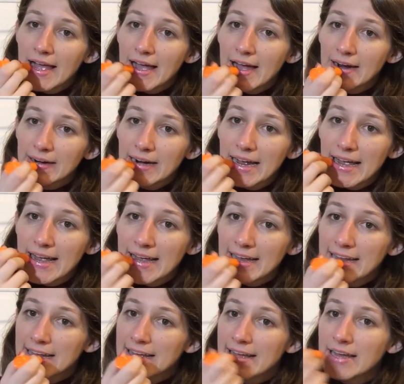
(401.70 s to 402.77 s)
All right.
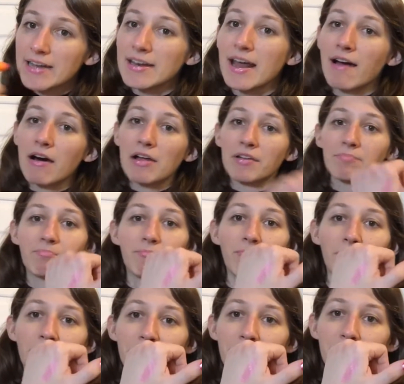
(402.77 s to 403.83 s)
And now let
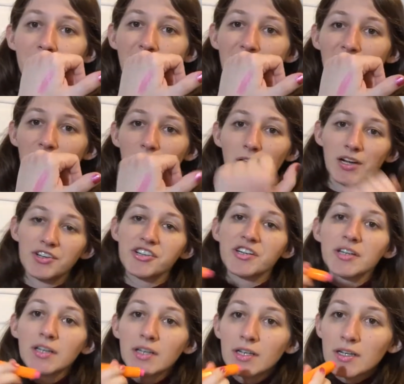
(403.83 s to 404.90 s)
me show you that swatch.
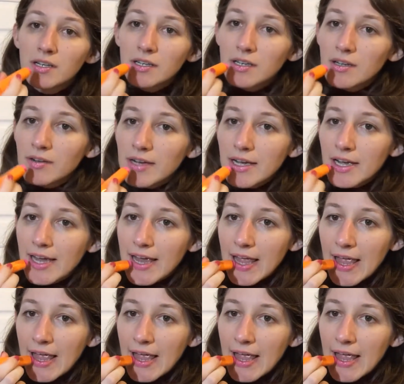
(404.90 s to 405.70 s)
Okay.